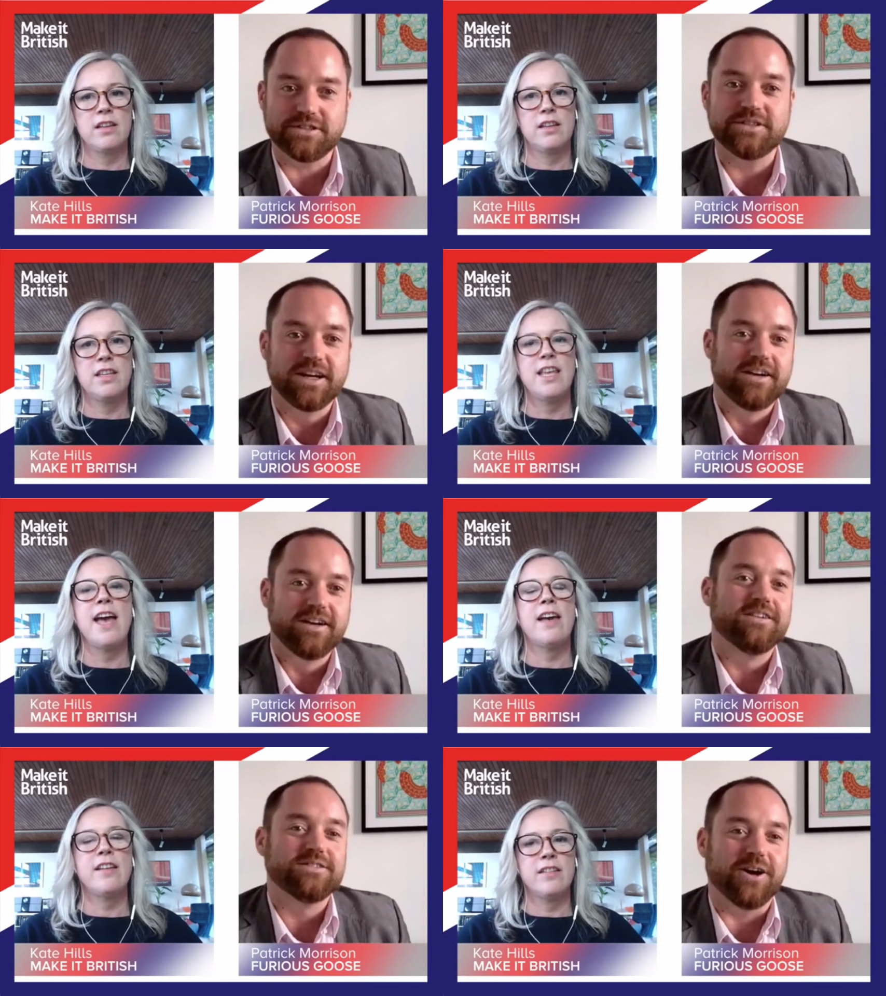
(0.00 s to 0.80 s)
Speaker 1: Yeah.
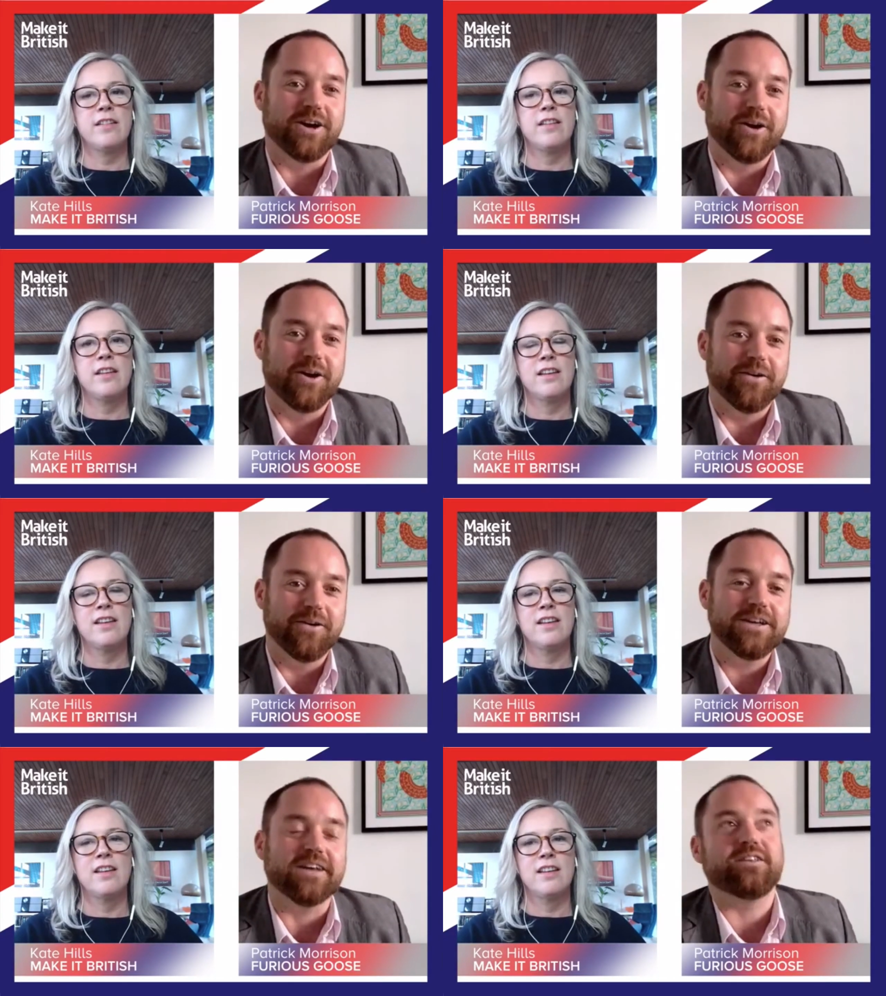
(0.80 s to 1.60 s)
So, yeah.
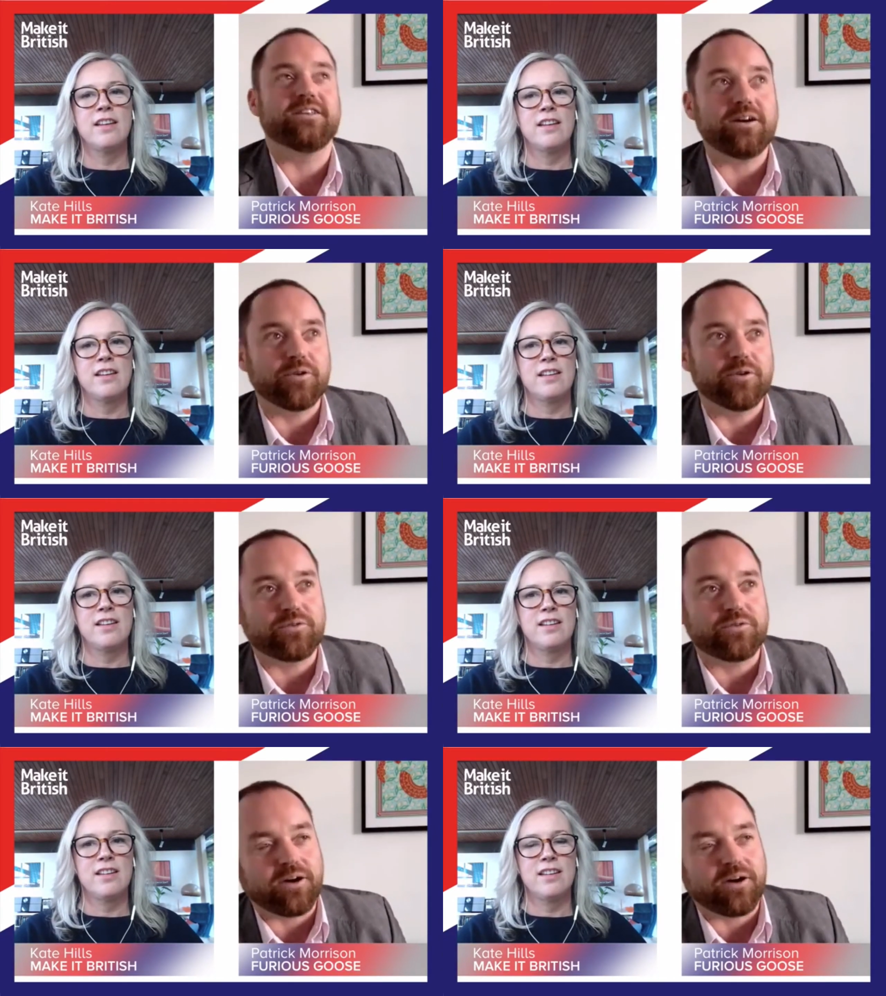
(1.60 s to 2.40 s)
So that was
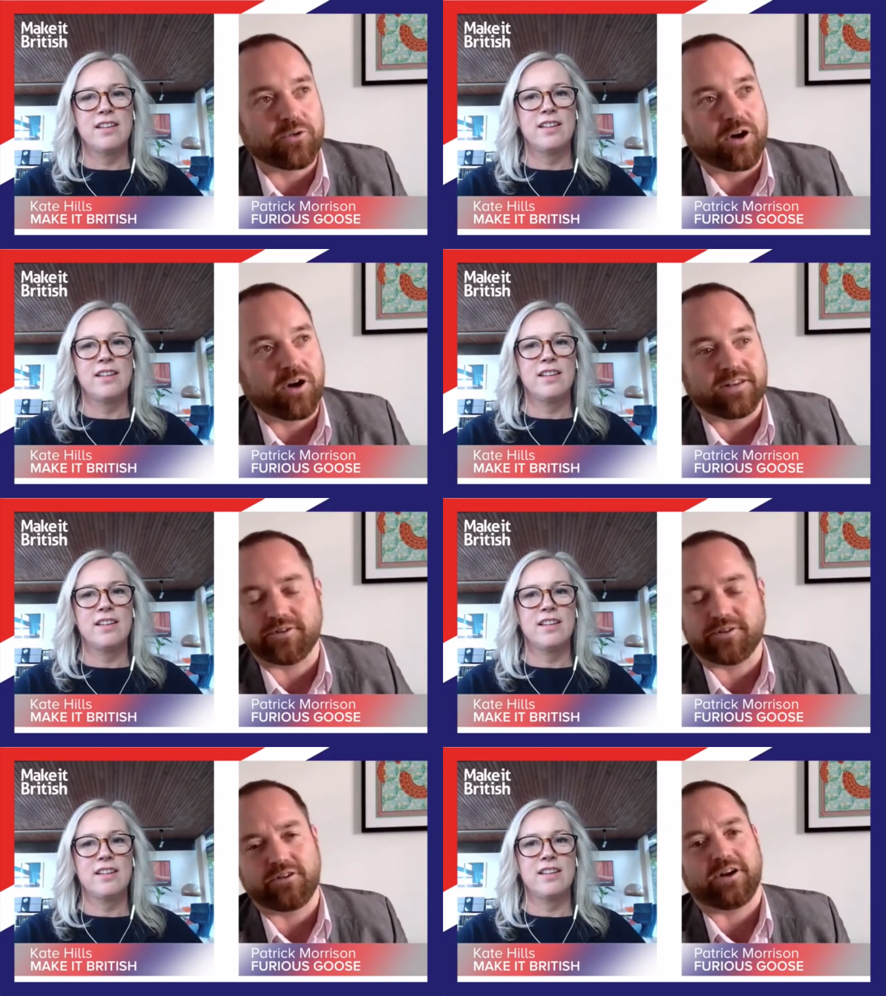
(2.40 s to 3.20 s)
that was one that was a
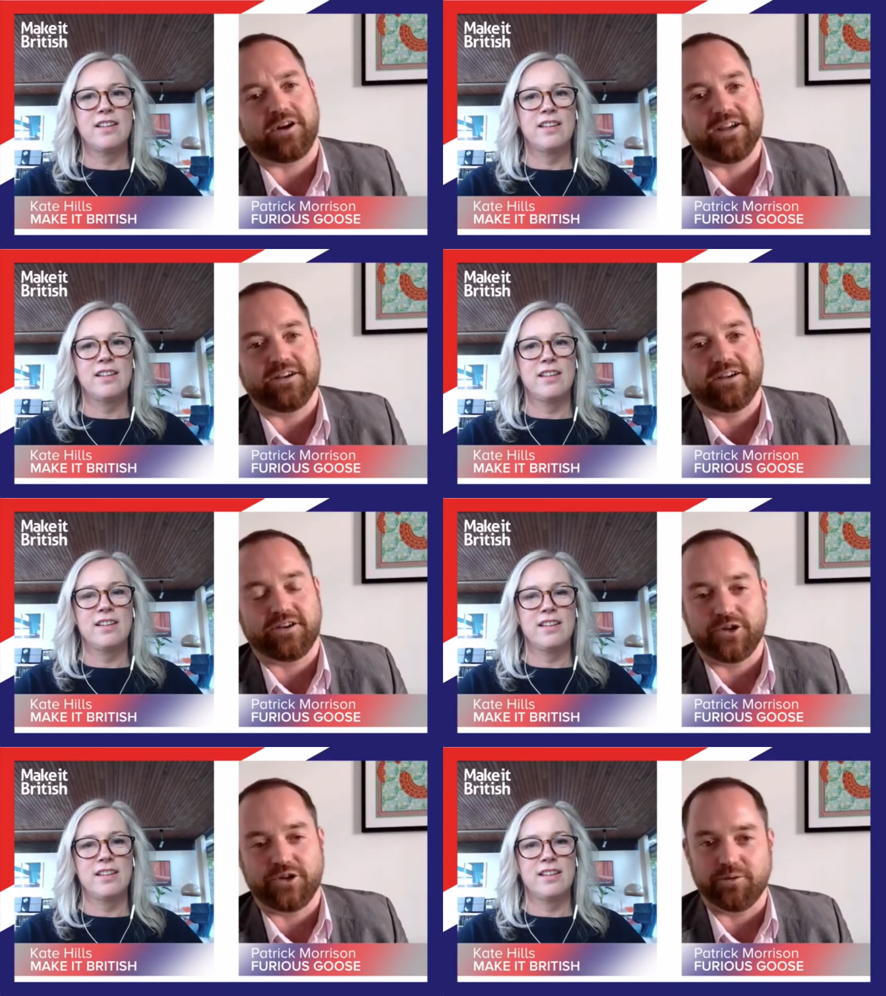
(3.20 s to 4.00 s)
great
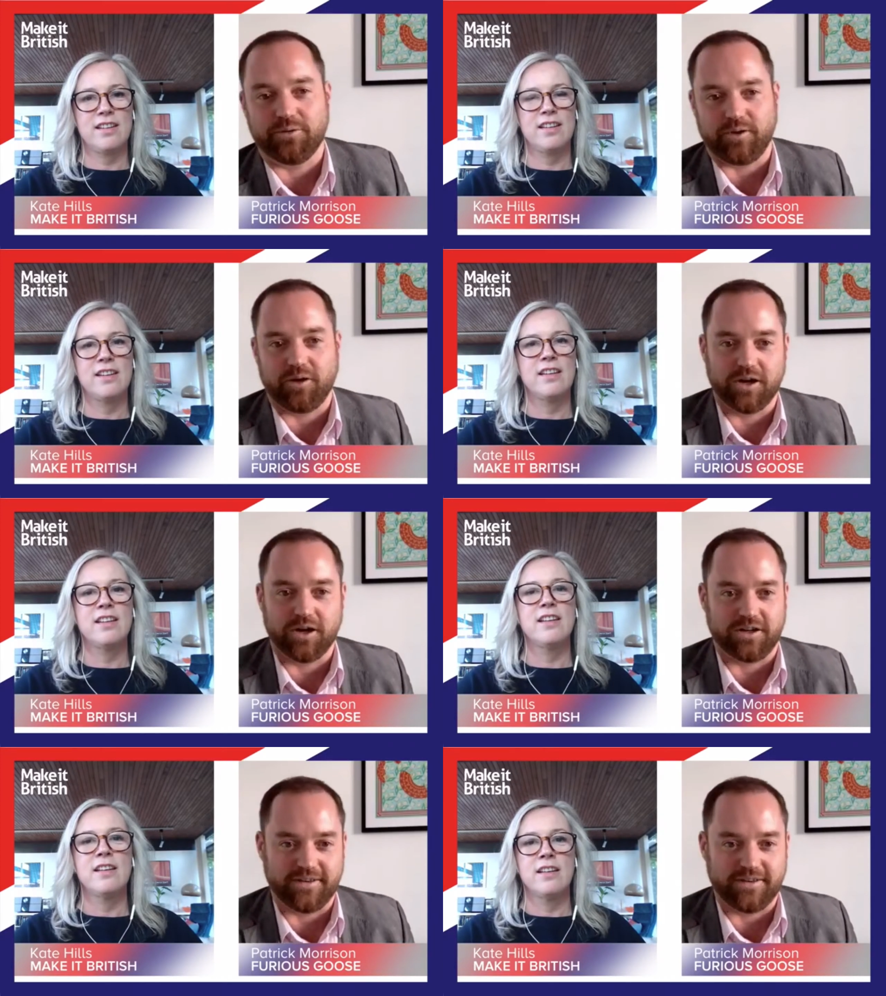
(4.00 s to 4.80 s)
coup, and I work
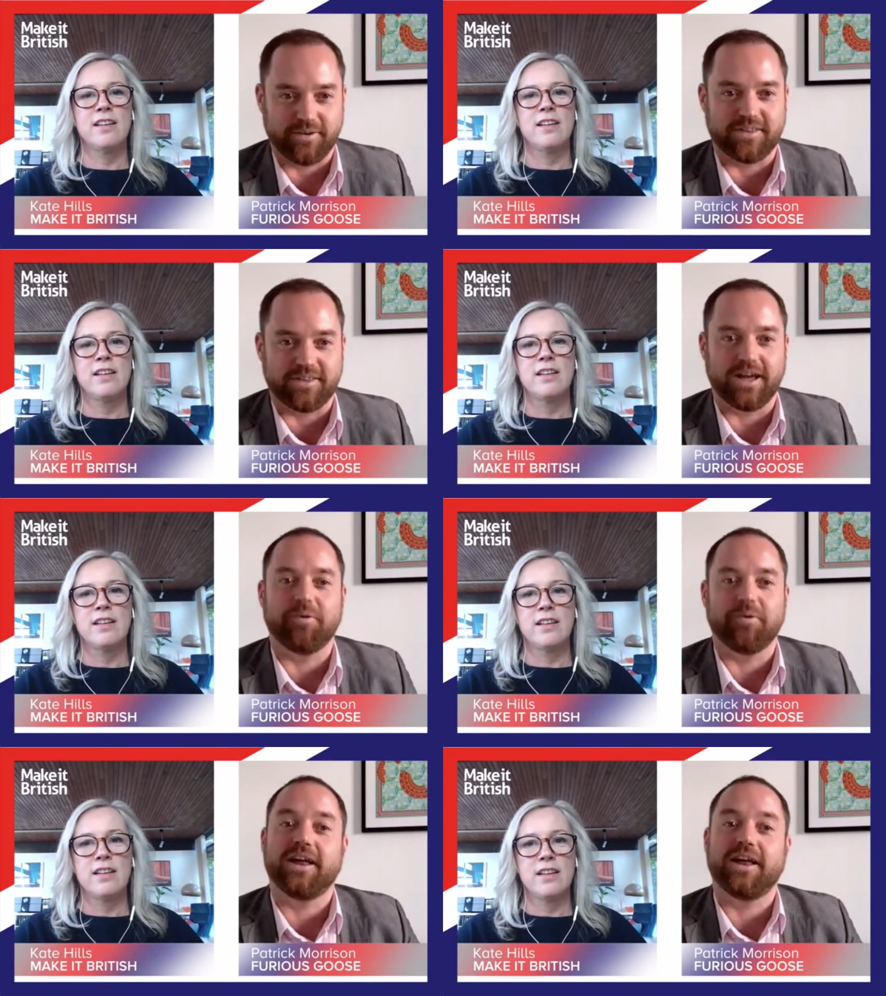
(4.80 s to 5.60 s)
closely with them, and
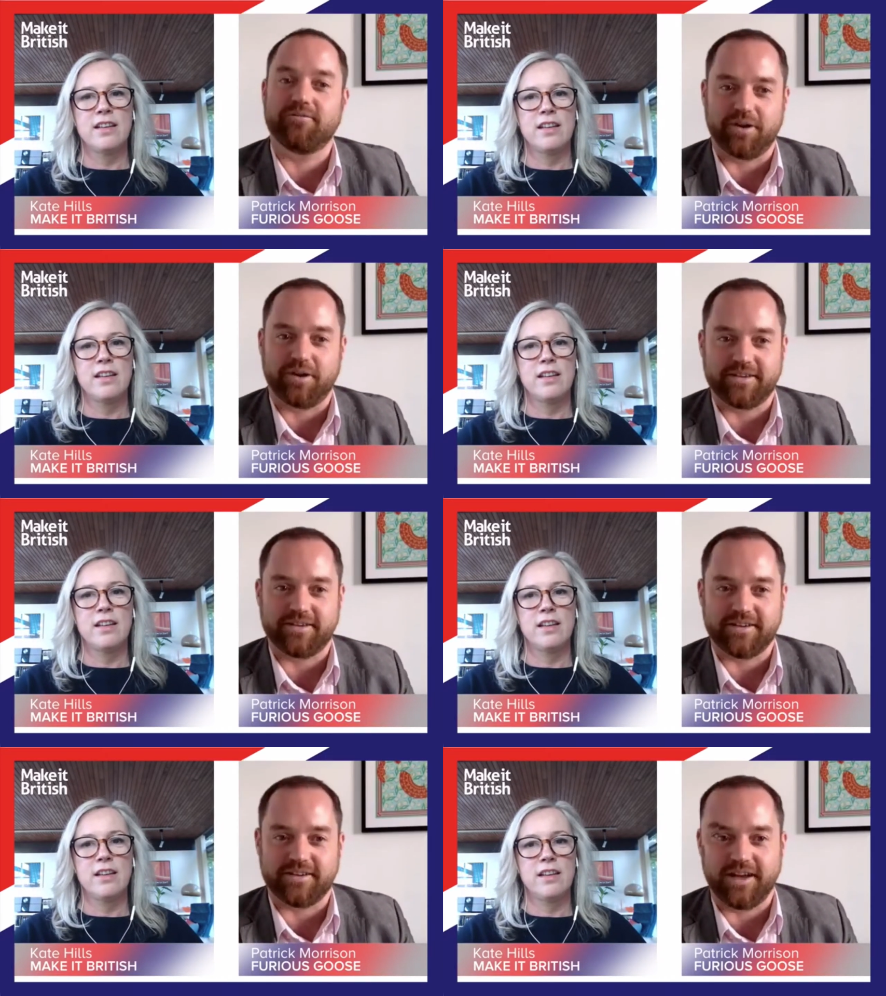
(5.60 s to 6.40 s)
they have press
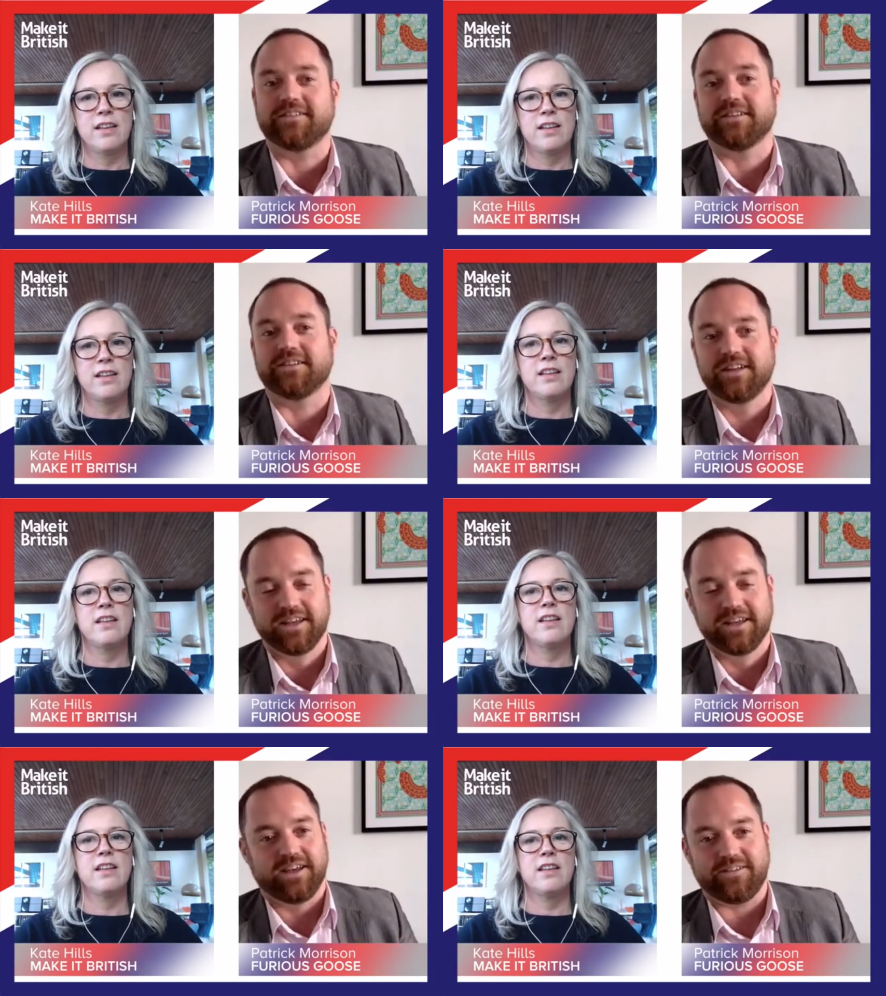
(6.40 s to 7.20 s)
days, and
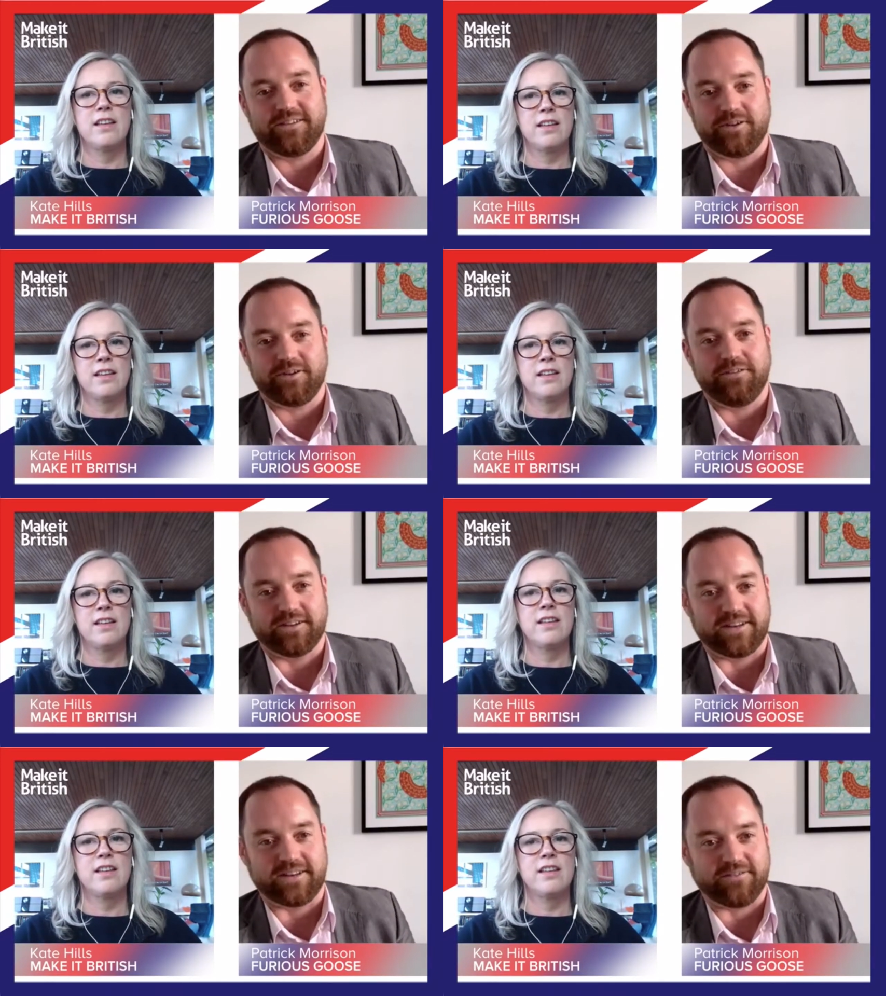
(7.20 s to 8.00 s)
it's really
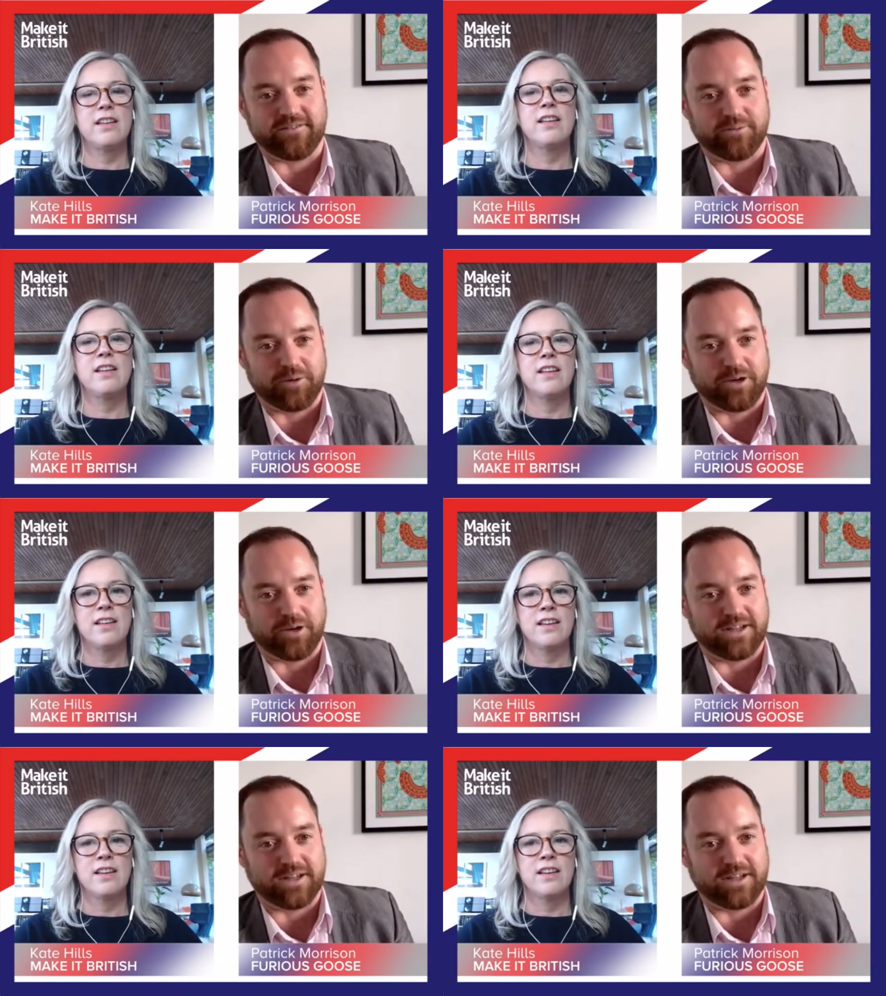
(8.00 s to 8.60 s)
fantastic for my brand.